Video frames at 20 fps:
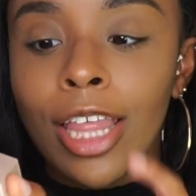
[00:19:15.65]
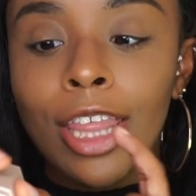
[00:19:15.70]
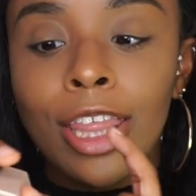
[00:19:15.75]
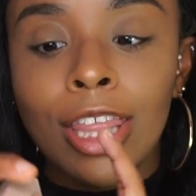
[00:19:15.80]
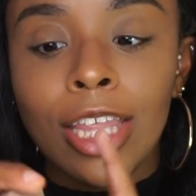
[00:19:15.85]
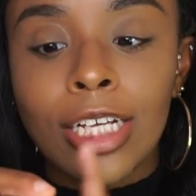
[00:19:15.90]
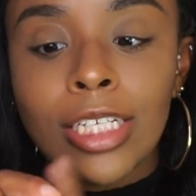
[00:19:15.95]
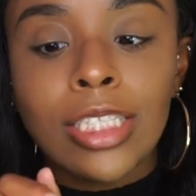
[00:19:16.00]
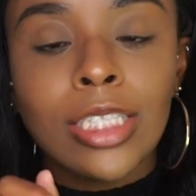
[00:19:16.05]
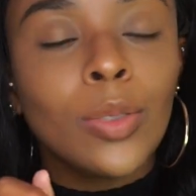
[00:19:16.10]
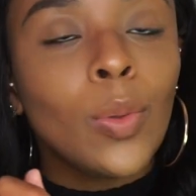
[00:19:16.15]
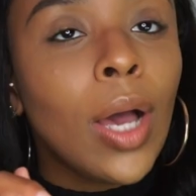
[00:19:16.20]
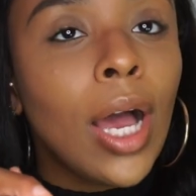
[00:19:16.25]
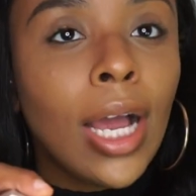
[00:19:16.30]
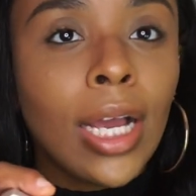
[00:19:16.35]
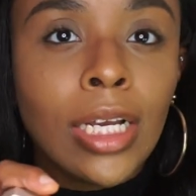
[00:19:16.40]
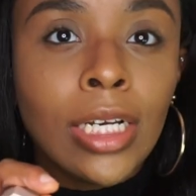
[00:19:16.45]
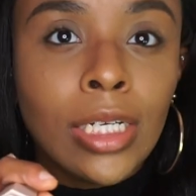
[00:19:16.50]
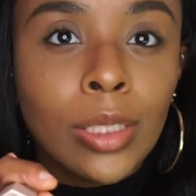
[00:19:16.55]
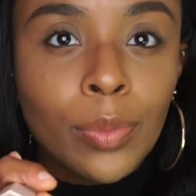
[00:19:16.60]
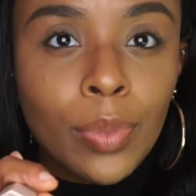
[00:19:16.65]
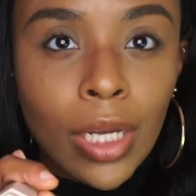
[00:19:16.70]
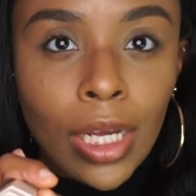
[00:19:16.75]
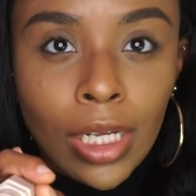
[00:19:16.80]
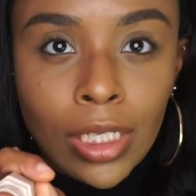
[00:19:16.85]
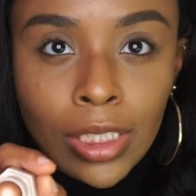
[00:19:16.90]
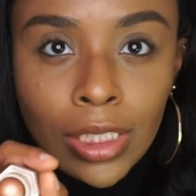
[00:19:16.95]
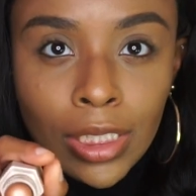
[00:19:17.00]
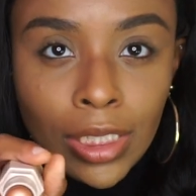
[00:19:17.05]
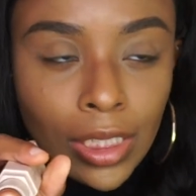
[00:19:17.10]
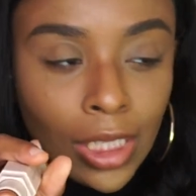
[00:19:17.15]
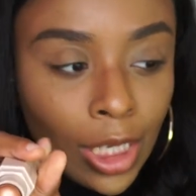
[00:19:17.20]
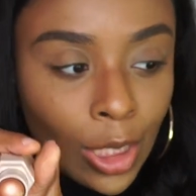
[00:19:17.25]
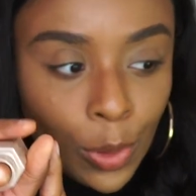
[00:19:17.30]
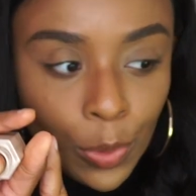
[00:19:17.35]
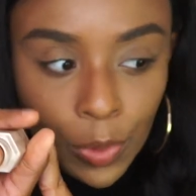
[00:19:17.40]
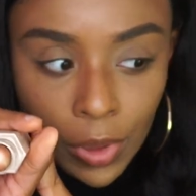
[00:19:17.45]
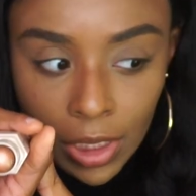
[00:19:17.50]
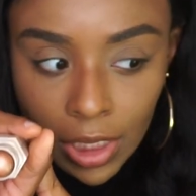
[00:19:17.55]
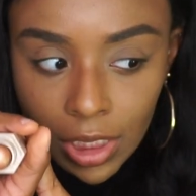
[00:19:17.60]
this is why I couldn't pass this
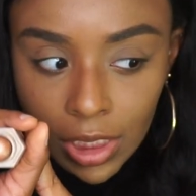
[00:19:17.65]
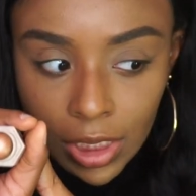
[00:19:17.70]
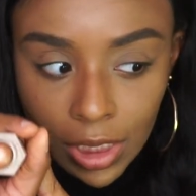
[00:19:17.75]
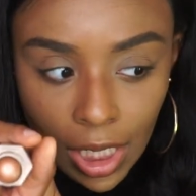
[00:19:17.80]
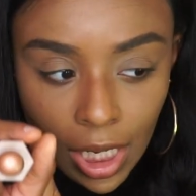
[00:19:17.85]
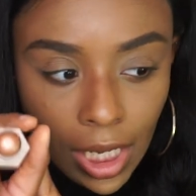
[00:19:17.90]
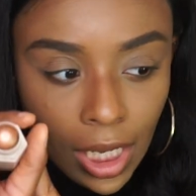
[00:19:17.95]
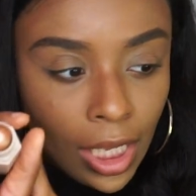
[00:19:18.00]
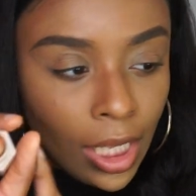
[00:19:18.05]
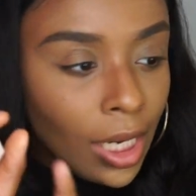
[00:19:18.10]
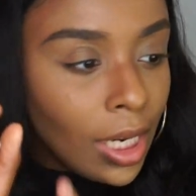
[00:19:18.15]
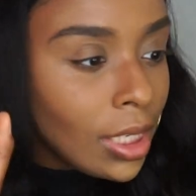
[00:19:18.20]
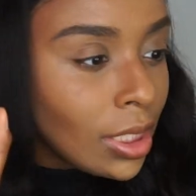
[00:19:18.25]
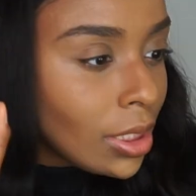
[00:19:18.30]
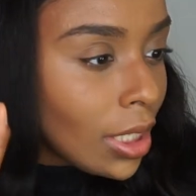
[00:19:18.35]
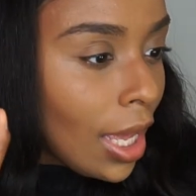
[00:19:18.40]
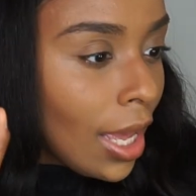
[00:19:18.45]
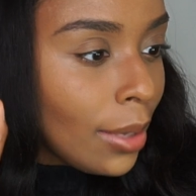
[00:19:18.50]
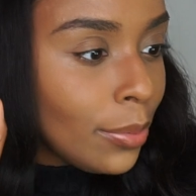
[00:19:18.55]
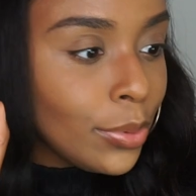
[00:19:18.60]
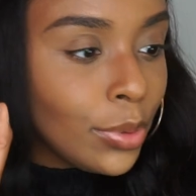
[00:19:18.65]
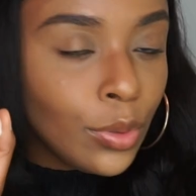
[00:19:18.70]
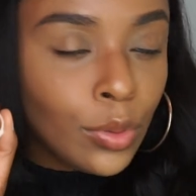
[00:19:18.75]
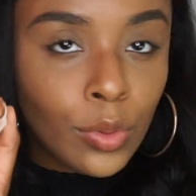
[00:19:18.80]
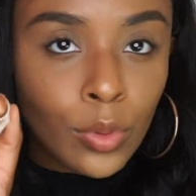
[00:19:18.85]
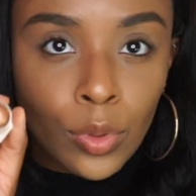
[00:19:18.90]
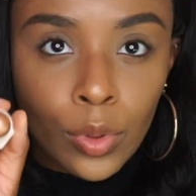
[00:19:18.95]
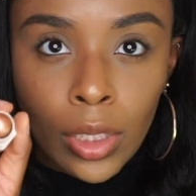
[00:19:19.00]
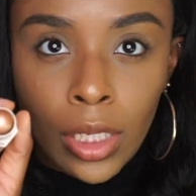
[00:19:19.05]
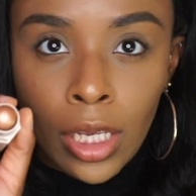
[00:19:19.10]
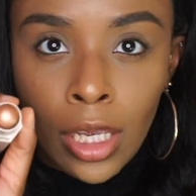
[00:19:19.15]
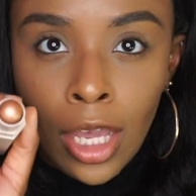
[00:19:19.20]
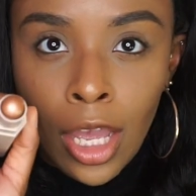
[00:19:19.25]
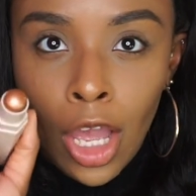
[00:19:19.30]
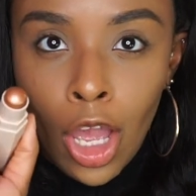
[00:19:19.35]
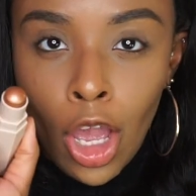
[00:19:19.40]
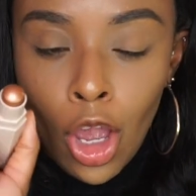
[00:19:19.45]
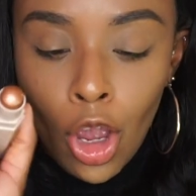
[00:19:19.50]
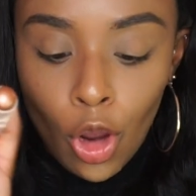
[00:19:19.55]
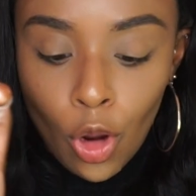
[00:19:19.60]
up. This shade is absolutely
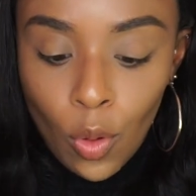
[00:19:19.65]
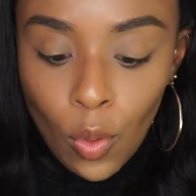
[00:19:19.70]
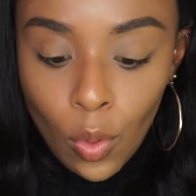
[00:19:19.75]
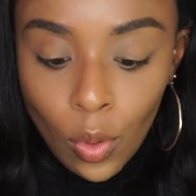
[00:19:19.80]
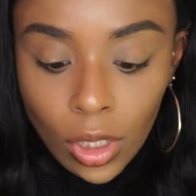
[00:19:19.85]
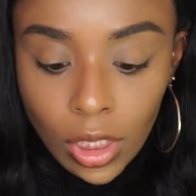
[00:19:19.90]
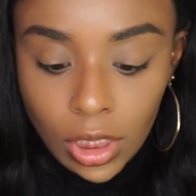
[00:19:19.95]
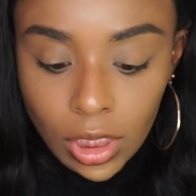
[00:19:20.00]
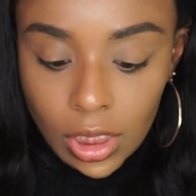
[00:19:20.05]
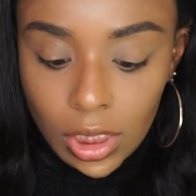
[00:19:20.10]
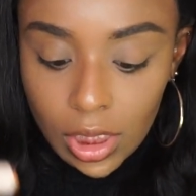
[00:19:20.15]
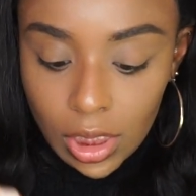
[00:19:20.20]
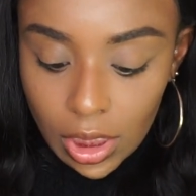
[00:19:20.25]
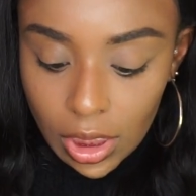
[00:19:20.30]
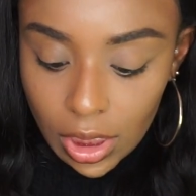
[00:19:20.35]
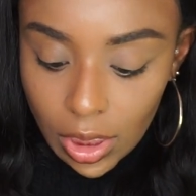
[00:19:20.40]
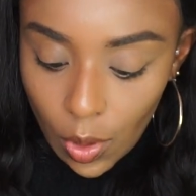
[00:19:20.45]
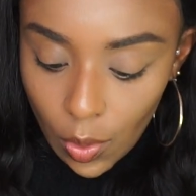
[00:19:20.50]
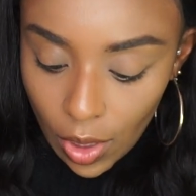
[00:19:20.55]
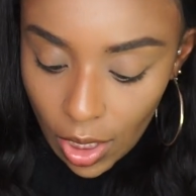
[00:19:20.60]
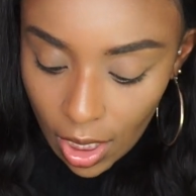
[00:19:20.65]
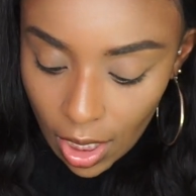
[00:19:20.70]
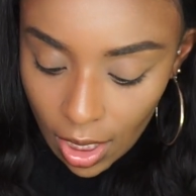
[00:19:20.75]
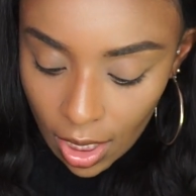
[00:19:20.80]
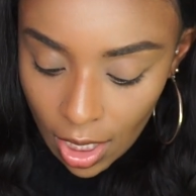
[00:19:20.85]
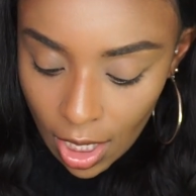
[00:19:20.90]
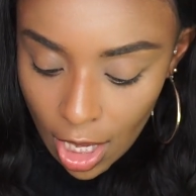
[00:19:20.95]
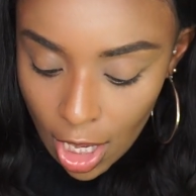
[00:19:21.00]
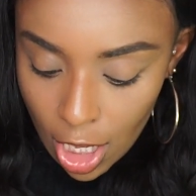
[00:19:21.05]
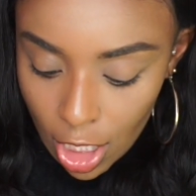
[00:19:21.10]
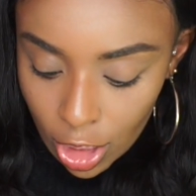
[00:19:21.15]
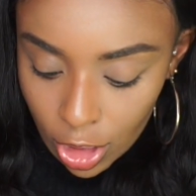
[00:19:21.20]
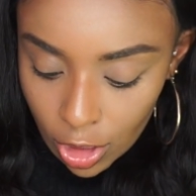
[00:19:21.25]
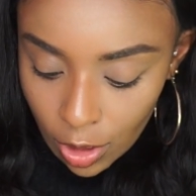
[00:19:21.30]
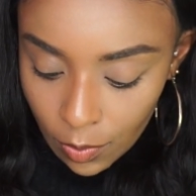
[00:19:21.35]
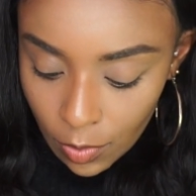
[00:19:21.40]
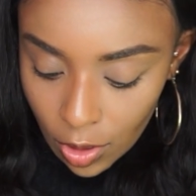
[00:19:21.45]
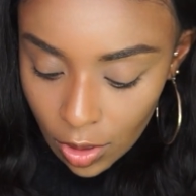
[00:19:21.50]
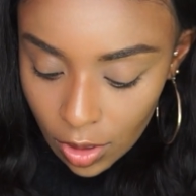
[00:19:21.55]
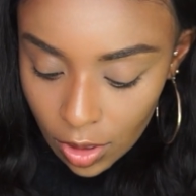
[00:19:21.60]
gorgeous, okay,
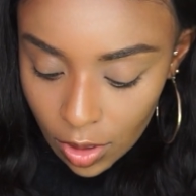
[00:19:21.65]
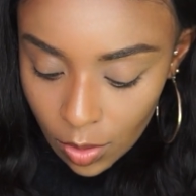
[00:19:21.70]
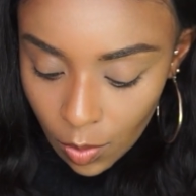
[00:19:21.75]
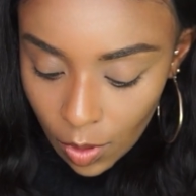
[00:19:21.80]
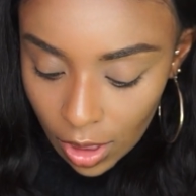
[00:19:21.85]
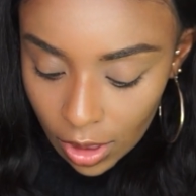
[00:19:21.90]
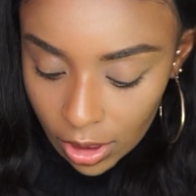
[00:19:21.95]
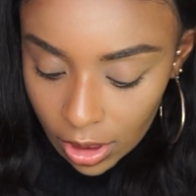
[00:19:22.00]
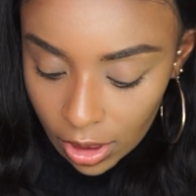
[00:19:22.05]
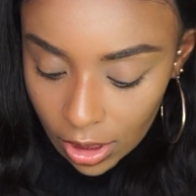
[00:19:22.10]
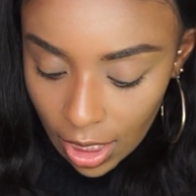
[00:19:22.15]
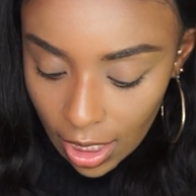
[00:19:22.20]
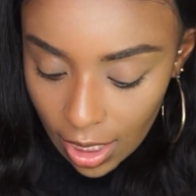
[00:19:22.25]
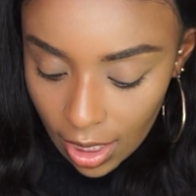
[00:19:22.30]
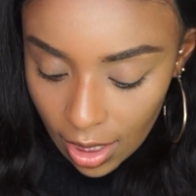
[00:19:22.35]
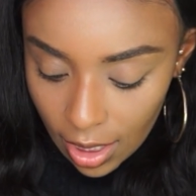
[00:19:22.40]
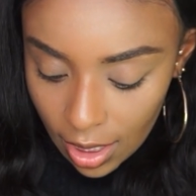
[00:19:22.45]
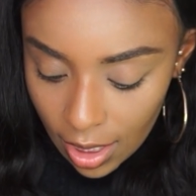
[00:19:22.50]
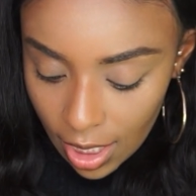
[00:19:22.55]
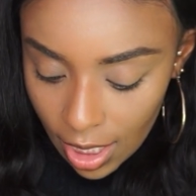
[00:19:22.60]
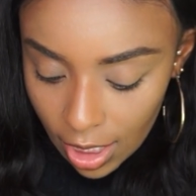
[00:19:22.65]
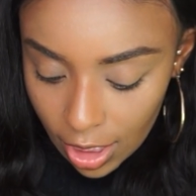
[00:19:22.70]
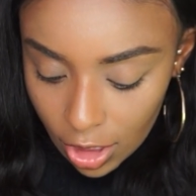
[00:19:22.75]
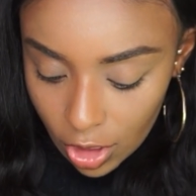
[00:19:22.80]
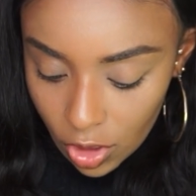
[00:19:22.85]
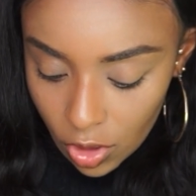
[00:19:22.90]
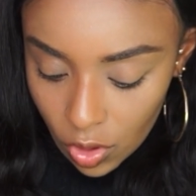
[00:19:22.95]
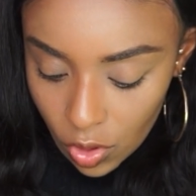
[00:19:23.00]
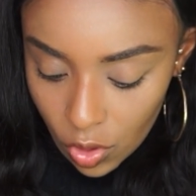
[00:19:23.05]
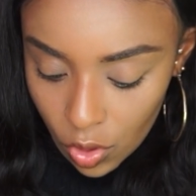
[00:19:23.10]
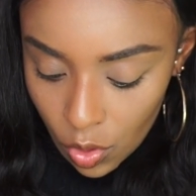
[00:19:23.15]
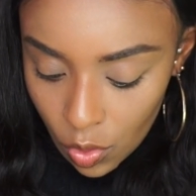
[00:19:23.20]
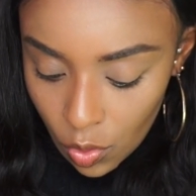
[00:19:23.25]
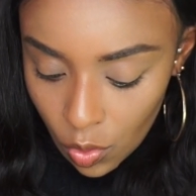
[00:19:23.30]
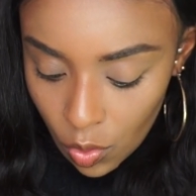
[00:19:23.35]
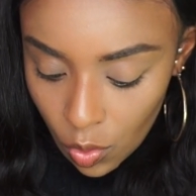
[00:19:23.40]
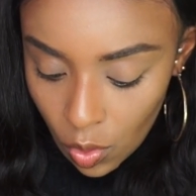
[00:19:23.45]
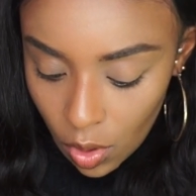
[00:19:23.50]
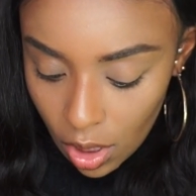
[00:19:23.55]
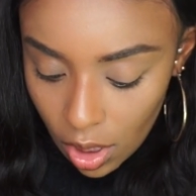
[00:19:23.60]
so I'm gonna swatch that next
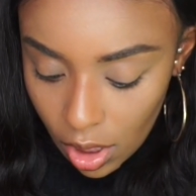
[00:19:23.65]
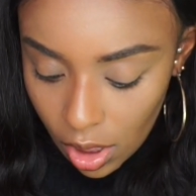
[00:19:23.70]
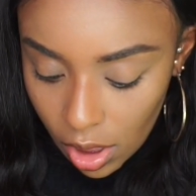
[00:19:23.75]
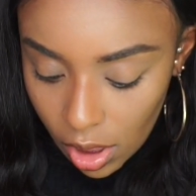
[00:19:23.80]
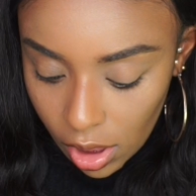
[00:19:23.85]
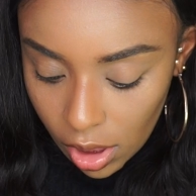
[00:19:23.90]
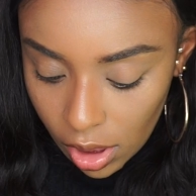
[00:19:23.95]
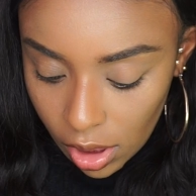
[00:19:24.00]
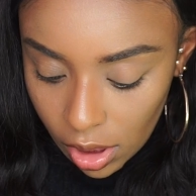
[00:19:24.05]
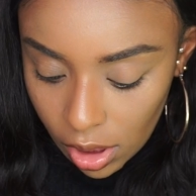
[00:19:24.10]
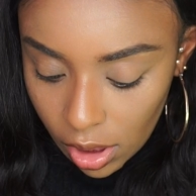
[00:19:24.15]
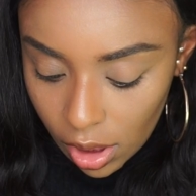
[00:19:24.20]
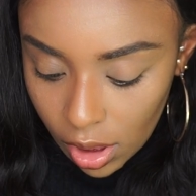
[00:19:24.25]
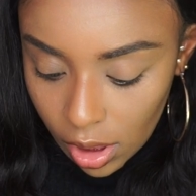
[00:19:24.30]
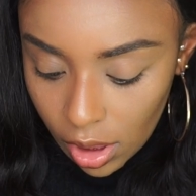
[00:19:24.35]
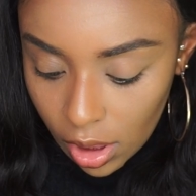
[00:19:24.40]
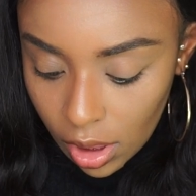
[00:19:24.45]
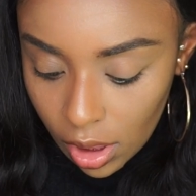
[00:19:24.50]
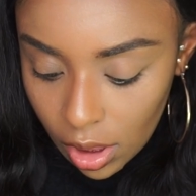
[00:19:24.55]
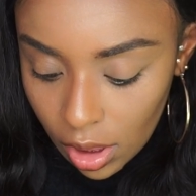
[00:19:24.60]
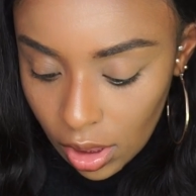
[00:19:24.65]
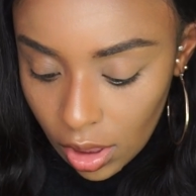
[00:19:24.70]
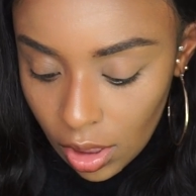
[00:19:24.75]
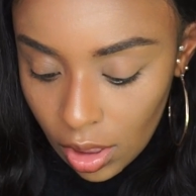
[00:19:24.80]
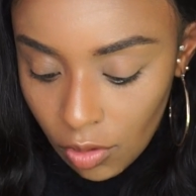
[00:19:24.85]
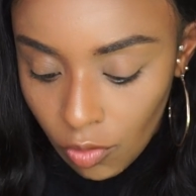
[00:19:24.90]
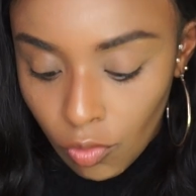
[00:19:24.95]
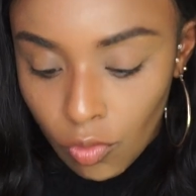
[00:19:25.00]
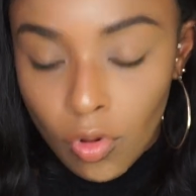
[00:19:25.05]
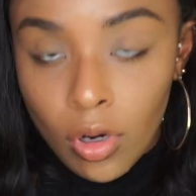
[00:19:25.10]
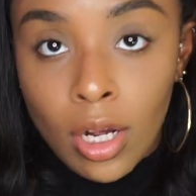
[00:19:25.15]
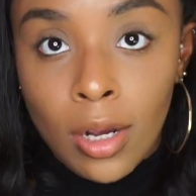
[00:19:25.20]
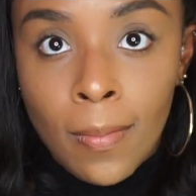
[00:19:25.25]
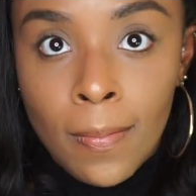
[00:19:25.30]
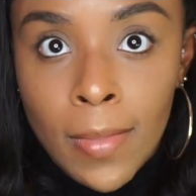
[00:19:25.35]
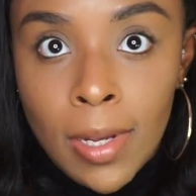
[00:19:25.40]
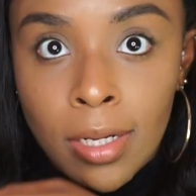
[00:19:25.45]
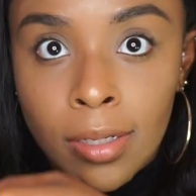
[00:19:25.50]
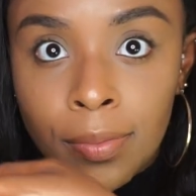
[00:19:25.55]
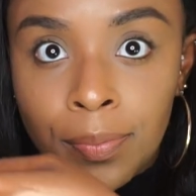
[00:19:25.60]
to
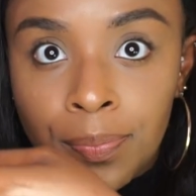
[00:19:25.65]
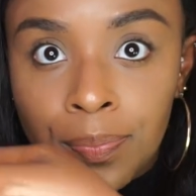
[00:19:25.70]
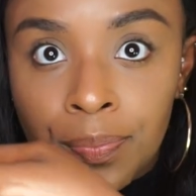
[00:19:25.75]
rum.